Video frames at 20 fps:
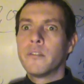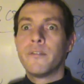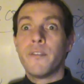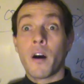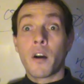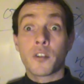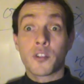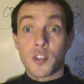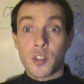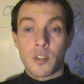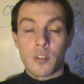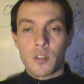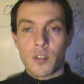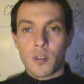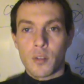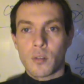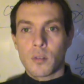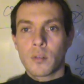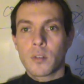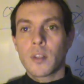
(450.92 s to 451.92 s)

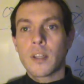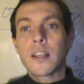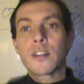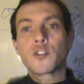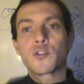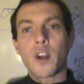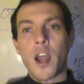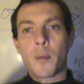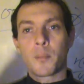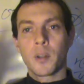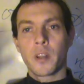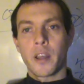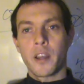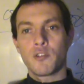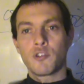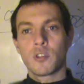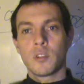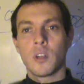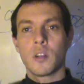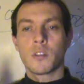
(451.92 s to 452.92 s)
functions. There
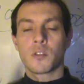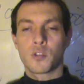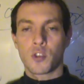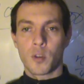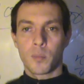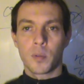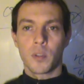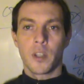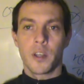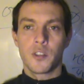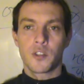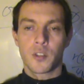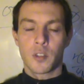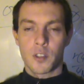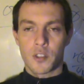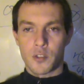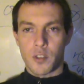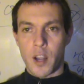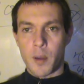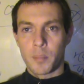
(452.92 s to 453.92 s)
extrapolation and
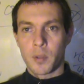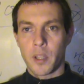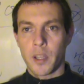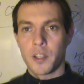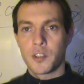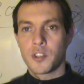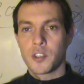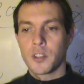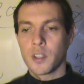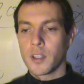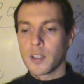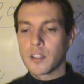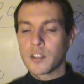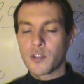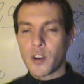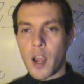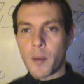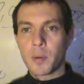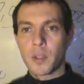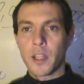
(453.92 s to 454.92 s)
interpolation. Extrapolation,
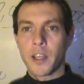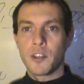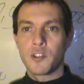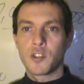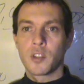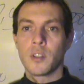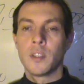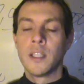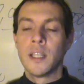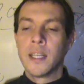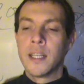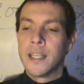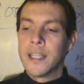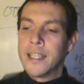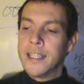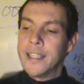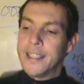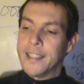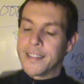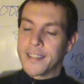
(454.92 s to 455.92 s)
extrapolation
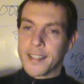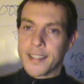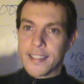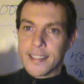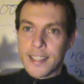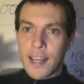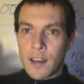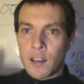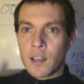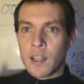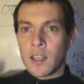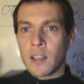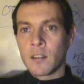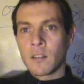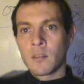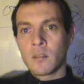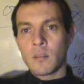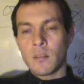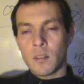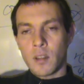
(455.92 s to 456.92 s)
is
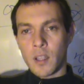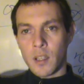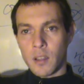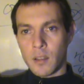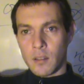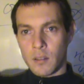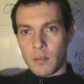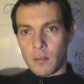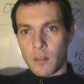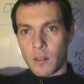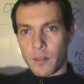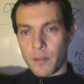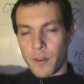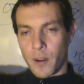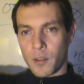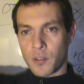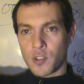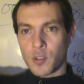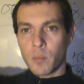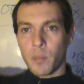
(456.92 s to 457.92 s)
extending the, the
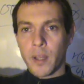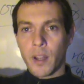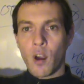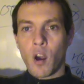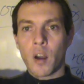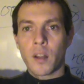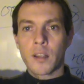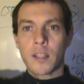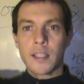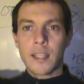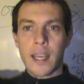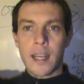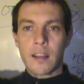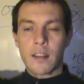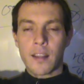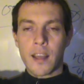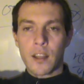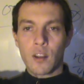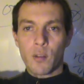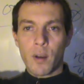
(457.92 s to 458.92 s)
function beyond the
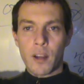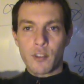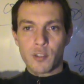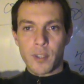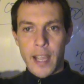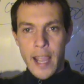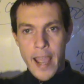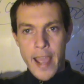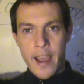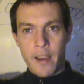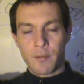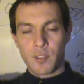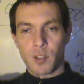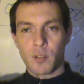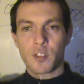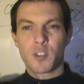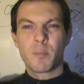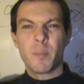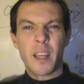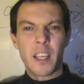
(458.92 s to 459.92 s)
data that you actually have,
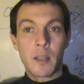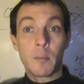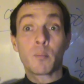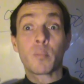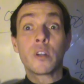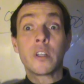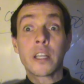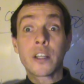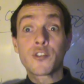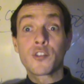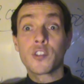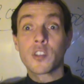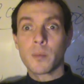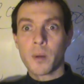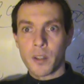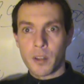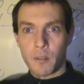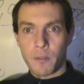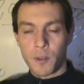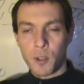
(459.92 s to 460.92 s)
so it's making predictions
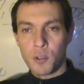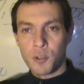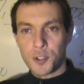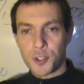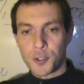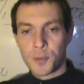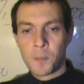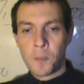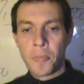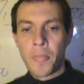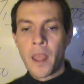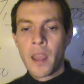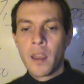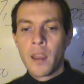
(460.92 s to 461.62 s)
about the future.